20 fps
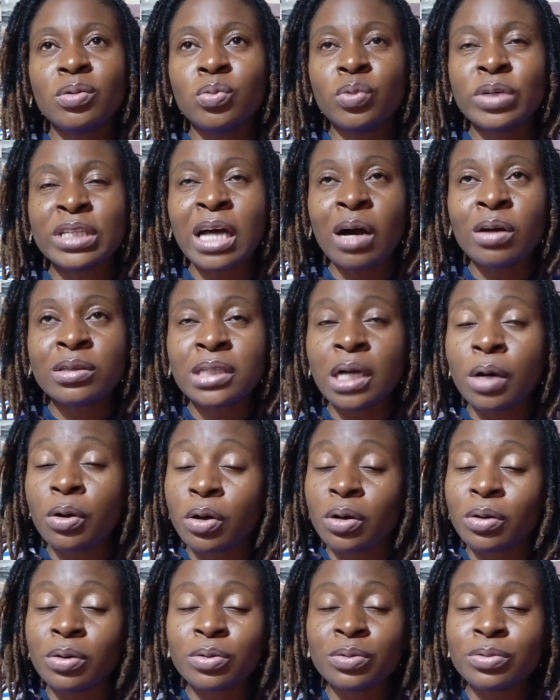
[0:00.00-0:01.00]
without
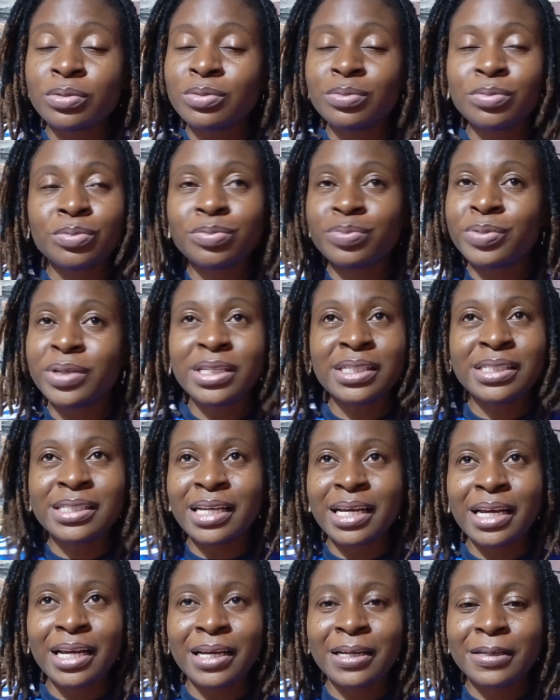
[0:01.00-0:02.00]
please,
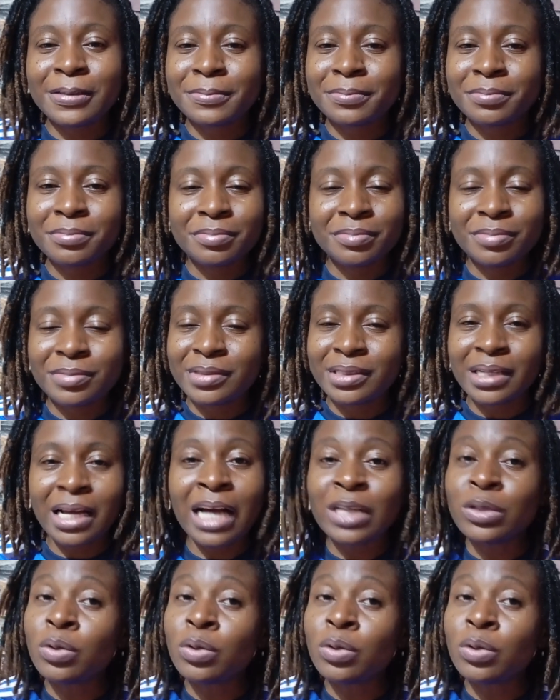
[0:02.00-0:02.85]
I